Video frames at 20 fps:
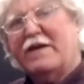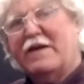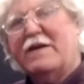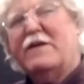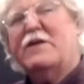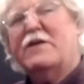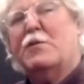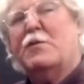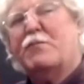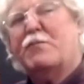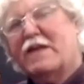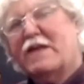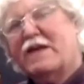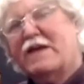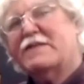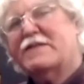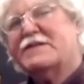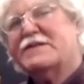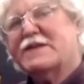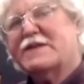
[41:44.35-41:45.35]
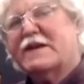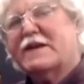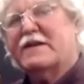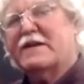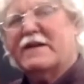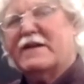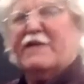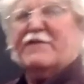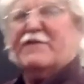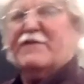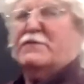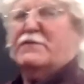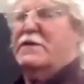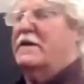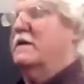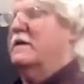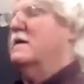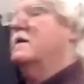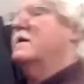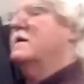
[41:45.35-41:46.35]
You're playing the second half of the B.
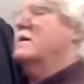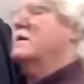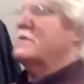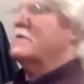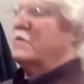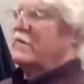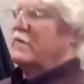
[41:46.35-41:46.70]
So,